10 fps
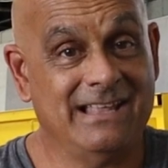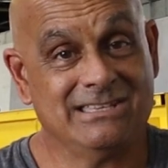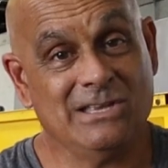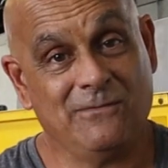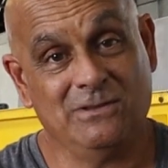
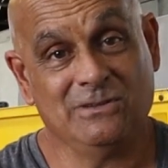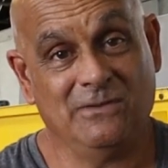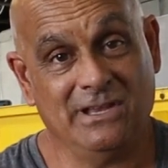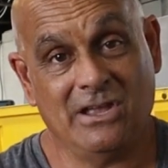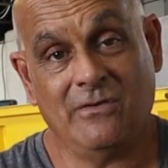that's it for this
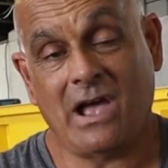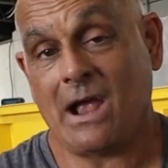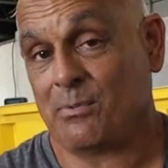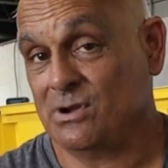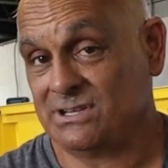video.
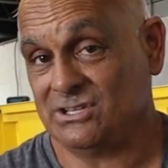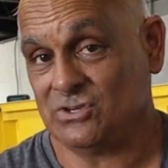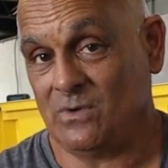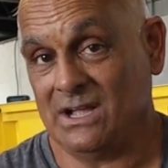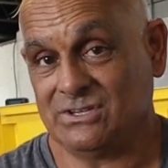I appreciate
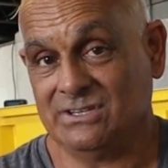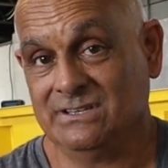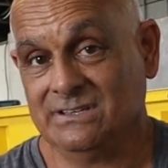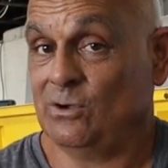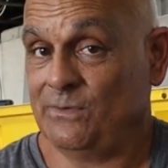you
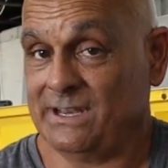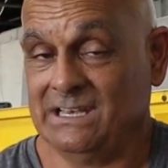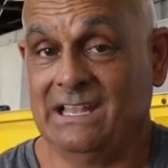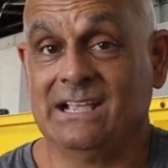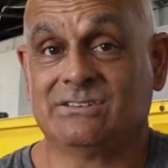watching. Don't forget
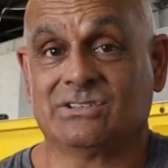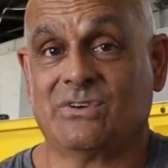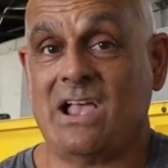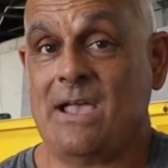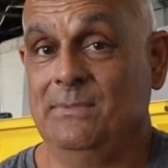to like,
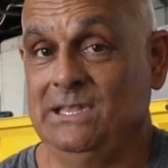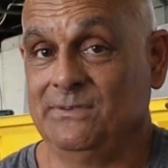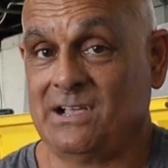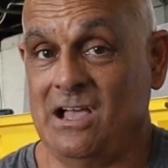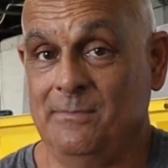subscribe, and
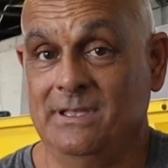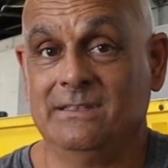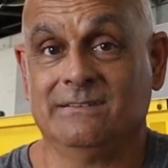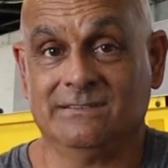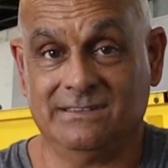leave a
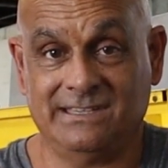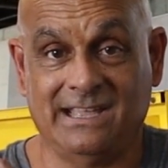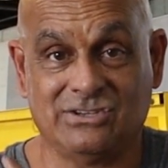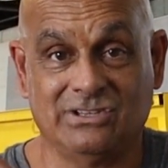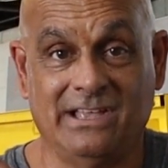comment.
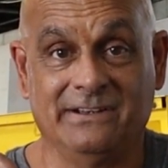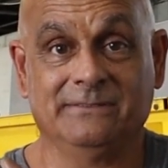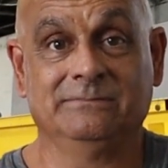Catch you later.